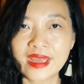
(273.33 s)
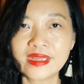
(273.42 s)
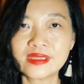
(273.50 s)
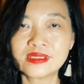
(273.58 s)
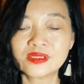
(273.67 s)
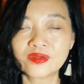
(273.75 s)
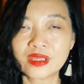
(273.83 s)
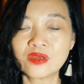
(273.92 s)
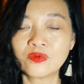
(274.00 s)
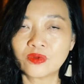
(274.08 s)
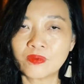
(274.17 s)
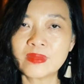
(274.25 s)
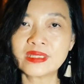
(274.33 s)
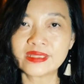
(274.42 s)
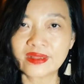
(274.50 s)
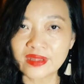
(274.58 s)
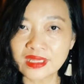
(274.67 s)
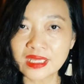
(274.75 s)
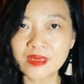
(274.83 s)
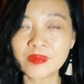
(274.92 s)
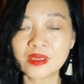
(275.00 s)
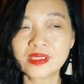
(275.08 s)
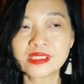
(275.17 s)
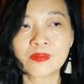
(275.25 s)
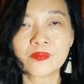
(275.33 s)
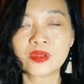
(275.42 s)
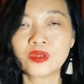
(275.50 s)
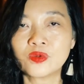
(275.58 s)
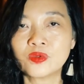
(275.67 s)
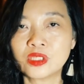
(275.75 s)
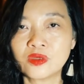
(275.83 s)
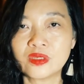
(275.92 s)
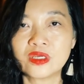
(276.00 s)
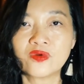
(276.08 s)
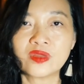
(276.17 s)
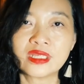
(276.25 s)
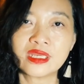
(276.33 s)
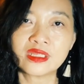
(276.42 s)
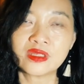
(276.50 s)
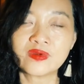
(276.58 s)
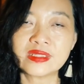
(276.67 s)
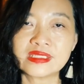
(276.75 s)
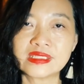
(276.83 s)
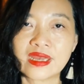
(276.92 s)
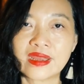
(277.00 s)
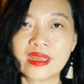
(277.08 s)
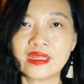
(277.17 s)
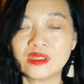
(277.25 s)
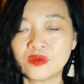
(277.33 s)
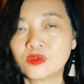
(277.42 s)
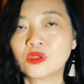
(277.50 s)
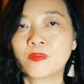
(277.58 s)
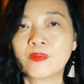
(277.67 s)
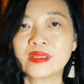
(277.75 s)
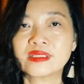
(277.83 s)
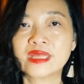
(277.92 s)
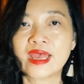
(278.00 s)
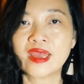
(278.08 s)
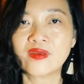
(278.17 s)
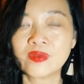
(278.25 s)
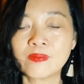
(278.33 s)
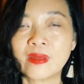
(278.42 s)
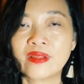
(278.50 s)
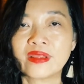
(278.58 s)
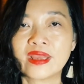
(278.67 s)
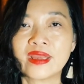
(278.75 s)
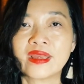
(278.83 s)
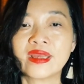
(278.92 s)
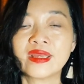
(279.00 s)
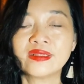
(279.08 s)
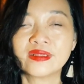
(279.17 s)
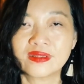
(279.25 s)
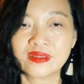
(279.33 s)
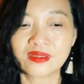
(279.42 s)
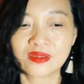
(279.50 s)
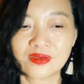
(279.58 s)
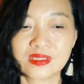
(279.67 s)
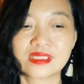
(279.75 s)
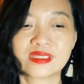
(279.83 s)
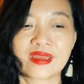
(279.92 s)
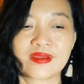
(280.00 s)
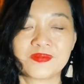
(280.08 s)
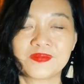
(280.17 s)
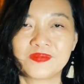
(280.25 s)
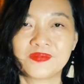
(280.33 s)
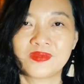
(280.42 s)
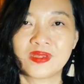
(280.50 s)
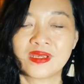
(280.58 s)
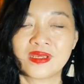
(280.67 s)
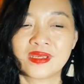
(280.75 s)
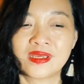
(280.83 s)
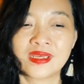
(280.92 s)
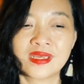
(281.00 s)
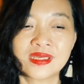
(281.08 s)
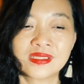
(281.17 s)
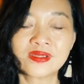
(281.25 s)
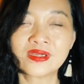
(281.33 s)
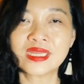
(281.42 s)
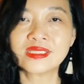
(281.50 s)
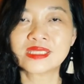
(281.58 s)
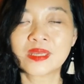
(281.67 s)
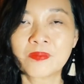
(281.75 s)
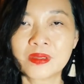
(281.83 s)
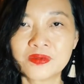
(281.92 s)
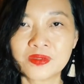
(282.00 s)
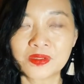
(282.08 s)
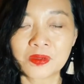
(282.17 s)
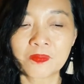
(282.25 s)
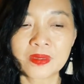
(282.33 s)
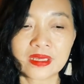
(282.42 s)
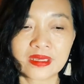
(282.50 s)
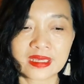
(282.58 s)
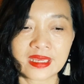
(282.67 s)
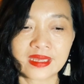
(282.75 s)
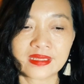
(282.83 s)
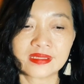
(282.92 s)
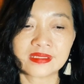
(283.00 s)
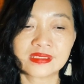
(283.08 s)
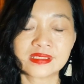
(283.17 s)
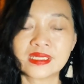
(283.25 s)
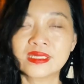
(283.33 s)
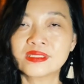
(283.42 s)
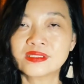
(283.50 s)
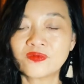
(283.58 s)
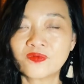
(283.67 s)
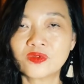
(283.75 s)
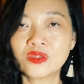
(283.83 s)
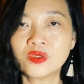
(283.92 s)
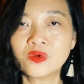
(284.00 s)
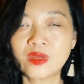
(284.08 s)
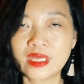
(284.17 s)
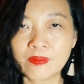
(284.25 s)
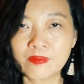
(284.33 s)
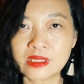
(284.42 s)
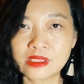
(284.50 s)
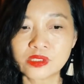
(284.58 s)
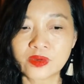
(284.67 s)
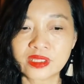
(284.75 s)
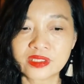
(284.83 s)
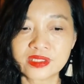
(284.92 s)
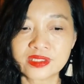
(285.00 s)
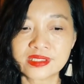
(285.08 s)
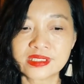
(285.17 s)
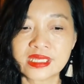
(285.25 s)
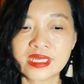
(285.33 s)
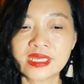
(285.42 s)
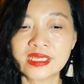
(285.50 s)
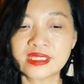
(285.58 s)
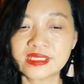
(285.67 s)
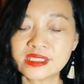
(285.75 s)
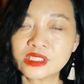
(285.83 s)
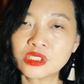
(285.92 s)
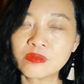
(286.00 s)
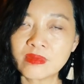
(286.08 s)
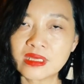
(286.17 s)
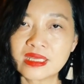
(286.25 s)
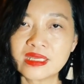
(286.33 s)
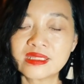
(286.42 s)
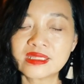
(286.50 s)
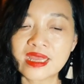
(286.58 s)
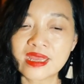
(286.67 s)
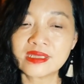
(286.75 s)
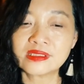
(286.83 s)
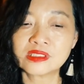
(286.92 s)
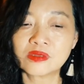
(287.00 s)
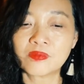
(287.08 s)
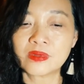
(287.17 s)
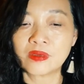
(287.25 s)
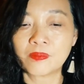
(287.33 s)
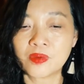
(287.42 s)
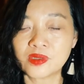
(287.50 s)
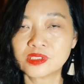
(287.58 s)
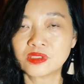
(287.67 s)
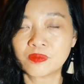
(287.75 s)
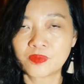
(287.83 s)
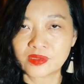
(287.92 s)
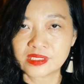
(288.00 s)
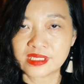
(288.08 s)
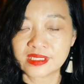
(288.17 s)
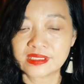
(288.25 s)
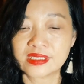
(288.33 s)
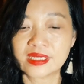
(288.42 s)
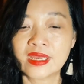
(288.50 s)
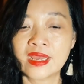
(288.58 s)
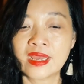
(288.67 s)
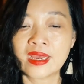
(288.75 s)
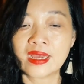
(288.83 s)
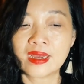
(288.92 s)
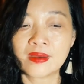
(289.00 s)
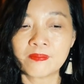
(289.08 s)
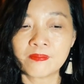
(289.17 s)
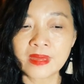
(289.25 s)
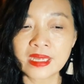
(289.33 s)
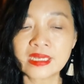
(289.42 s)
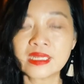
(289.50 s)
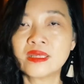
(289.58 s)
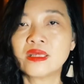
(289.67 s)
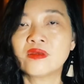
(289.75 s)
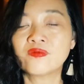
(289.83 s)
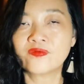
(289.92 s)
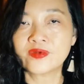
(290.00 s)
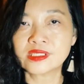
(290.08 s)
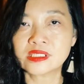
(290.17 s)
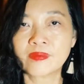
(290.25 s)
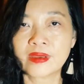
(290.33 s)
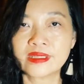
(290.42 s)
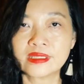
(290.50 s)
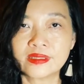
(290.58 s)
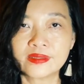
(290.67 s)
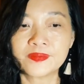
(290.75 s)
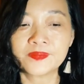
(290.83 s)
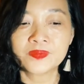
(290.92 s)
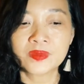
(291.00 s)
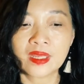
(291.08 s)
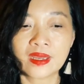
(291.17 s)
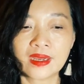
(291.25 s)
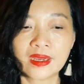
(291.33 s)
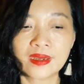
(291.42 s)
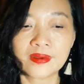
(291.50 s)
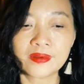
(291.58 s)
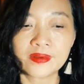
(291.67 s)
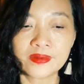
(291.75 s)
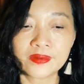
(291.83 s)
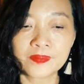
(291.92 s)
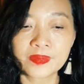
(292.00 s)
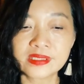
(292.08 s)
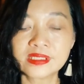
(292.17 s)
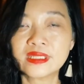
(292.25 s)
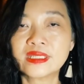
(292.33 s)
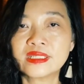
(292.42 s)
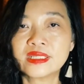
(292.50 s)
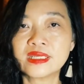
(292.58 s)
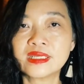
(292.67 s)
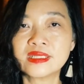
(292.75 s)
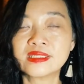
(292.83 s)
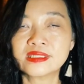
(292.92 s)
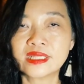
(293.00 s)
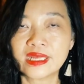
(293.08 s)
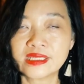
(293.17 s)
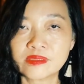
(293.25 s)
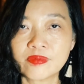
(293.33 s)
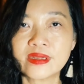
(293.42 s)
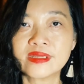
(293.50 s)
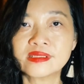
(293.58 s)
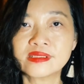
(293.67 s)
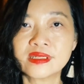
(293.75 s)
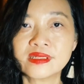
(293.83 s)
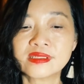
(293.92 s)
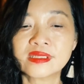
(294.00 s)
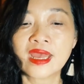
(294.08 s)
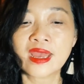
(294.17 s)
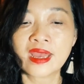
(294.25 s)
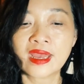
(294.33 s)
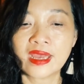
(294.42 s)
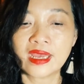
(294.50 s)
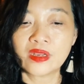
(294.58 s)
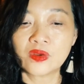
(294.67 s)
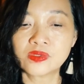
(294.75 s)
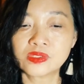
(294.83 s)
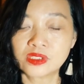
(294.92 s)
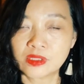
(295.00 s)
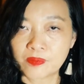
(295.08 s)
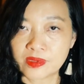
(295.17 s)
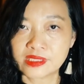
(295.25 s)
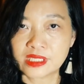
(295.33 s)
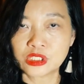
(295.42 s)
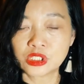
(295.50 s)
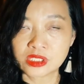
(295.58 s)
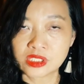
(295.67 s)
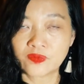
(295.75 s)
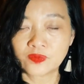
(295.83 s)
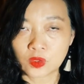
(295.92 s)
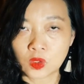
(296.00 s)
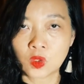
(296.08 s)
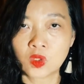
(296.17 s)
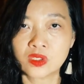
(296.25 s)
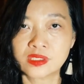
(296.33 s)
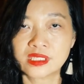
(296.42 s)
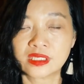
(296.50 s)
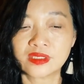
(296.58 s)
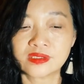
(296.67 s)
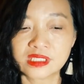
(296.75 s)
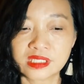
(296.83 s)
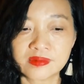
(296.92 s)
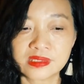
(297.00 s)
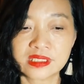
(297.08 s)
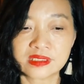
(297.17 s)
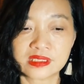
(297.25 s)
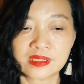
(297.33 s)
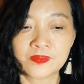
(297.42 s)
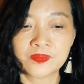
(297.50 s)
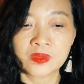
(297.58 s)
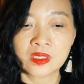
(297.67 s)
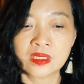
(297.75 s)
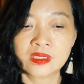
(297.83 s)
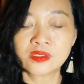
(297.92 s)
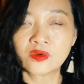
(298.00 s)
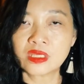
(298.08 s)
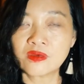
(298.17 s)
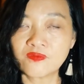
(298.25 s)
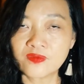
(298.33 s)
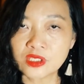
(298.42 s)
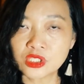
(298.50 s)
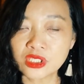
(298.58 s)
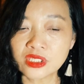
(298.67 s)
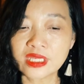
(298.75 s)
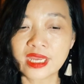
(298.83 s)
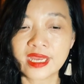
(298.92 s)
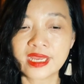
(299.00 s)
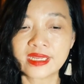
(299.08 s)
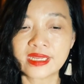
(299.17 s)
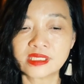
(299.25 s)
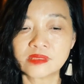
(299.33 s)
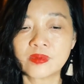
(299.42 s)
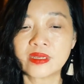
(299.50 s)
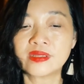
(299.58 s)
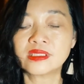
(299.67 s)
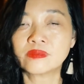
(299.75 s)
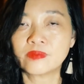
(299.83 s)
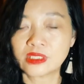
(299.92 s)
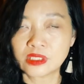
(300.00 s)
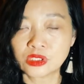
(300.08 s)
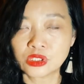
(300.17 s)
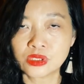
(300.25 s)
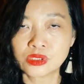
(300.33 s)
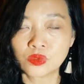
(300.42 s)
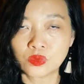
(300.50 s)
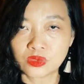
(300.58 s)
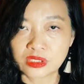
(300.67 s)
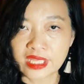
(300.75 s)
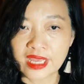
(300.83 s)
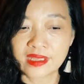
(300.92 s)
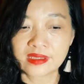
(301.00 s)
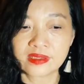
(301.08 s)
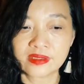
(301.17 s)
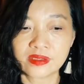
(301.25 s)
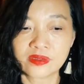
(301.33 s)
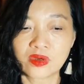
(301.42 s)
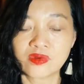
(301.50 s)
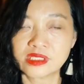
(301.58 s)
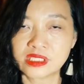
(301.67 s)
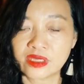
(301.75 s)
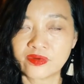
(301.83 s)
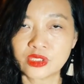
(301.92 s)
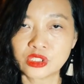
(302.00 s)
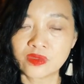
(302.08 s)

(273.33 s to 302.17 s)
so that you don't miss anything, because I bring you new ingredients, new insight, and new topics every Monday and Thursday. So let's get back to the topic again. So for new administrators, decision making tends to be a personal process, mainly influenced by the personalities, the experiences, and also the perceptions of the local circumstances. So efficient and experienced managers will take the consideration, for